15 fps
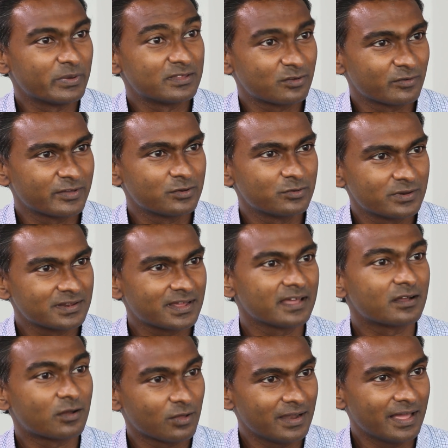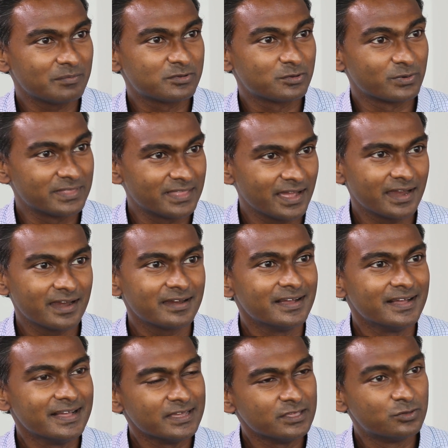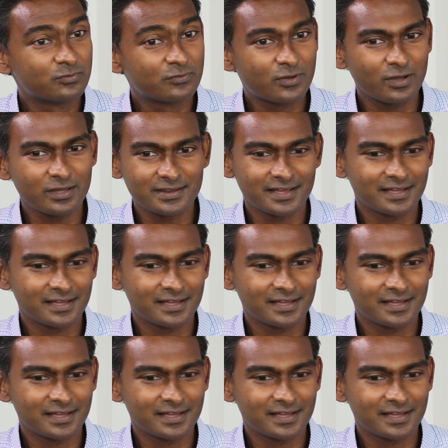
when Soviet Union kind of collapsed. You were there. You've got